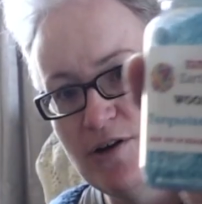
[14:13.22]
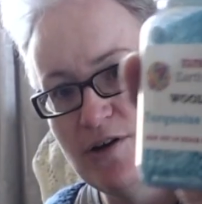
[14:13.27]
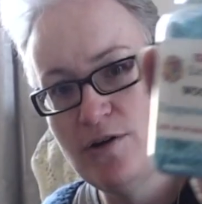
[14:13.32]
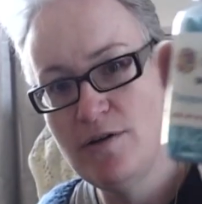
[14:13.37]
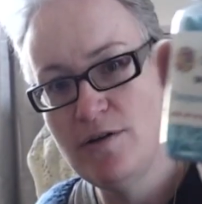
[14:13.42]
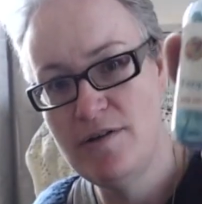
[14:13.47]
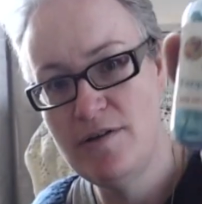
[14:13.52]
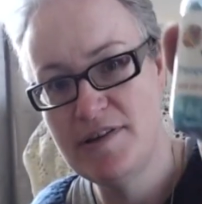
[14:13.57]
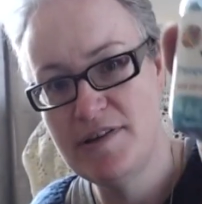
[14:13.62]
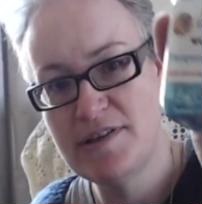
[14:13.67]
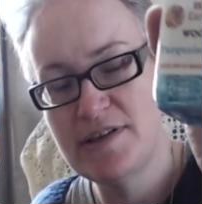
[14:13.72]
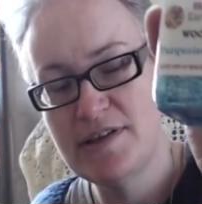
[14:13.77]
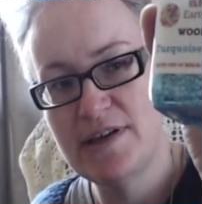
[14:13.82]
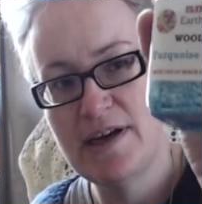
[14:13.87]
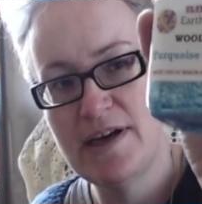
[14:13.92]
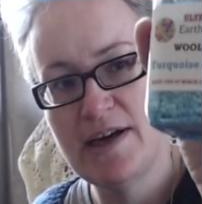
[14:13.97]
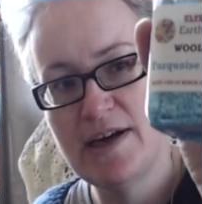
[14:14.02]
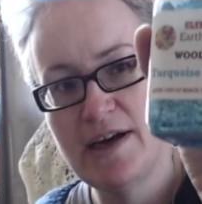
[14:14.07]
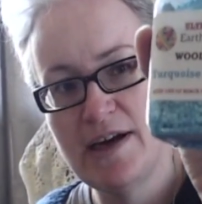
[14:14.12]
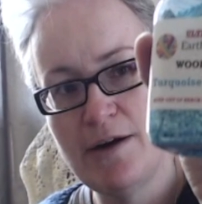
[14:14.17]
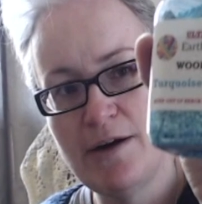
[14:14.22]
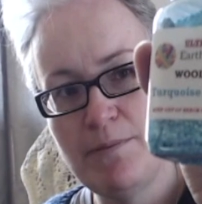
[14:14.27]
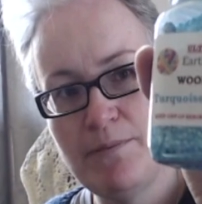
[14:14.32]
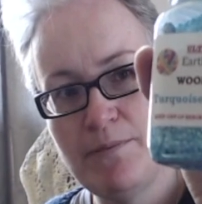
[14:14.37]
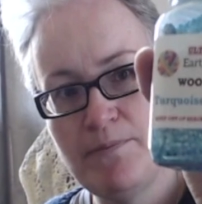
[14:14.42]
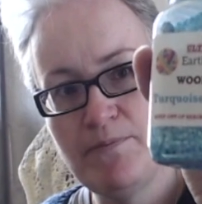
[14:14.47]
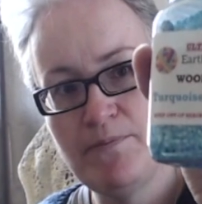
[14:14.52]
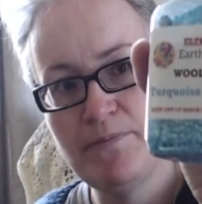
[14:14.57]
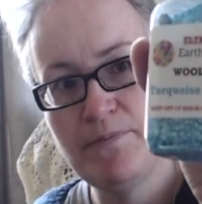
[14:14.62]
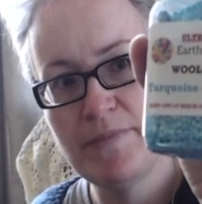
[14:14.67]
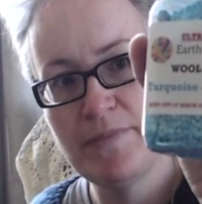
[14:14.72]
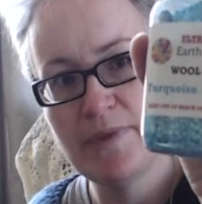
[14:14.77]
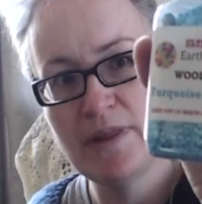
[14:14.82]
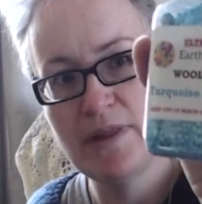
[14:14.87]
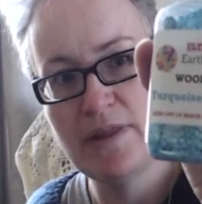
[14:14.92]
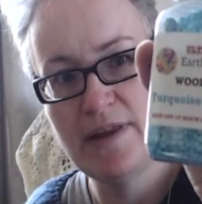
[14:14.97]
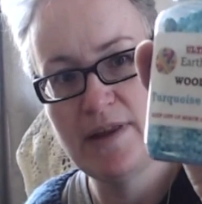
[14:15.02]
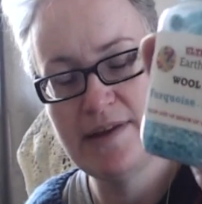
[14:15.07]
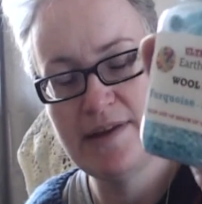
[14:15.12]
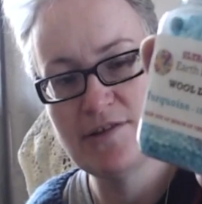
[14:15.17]
used
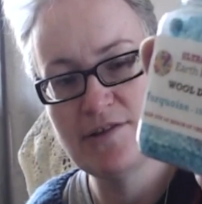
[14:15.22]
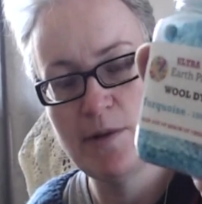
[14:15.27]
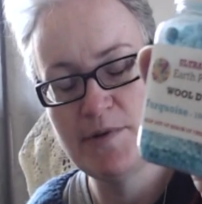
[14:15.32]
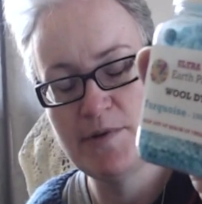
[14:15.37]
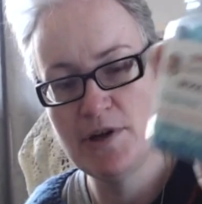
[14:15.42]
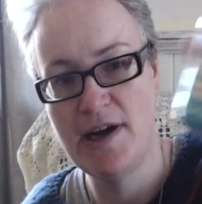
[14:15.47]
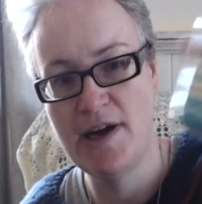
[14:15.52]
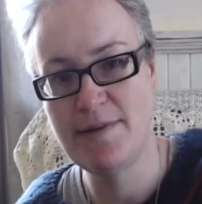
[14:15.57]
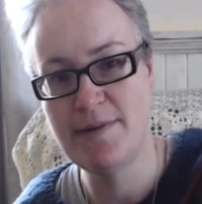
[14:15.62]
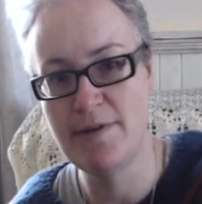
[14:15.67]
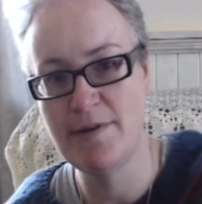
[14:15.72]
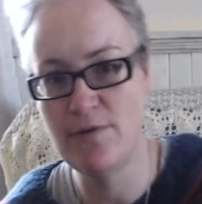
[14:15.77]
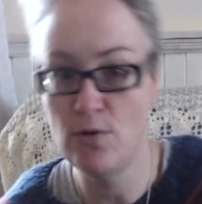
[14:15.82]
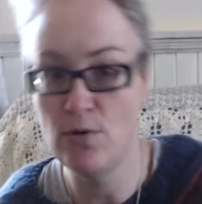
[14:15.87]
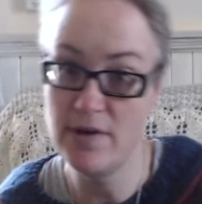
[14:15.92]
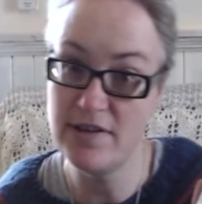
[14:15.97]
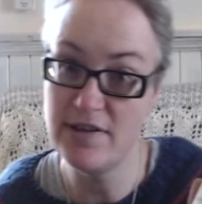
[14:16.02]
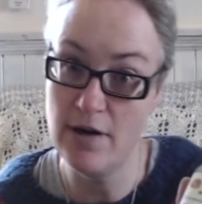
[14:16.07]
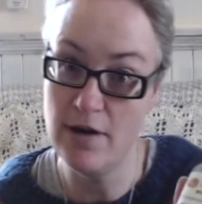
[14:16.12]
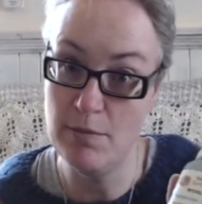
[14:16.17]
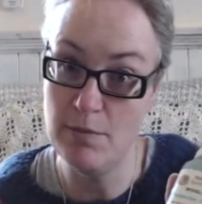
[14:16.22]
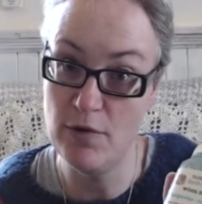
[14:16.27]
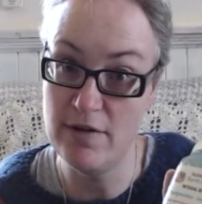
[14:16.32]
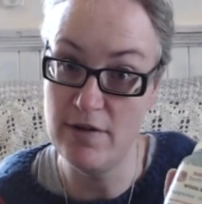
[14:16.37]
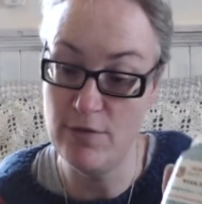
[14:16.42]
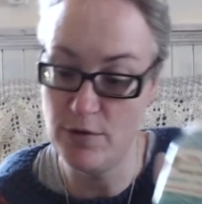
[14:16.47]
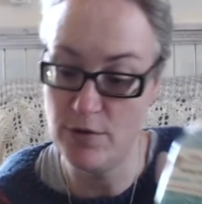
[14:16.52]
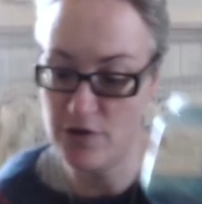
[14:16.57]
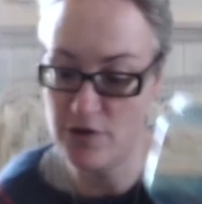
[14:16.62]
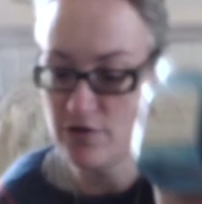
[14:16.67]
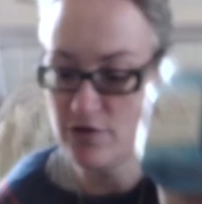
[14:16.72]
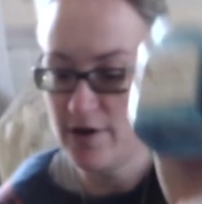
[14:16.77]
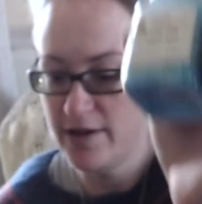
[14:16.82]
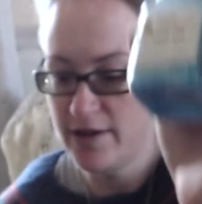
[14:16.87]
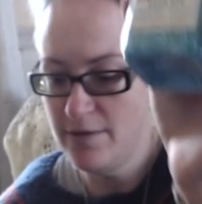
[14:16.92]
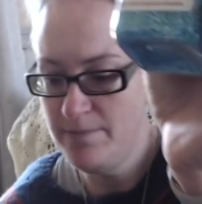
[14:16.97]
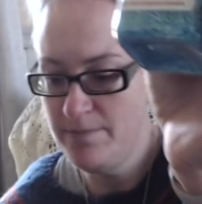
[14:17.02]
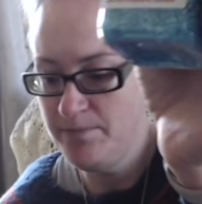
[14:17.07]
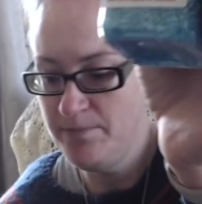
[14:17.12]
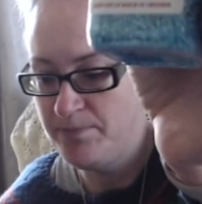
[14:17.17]
these type of dyes before, so I'm looking forward to trying them.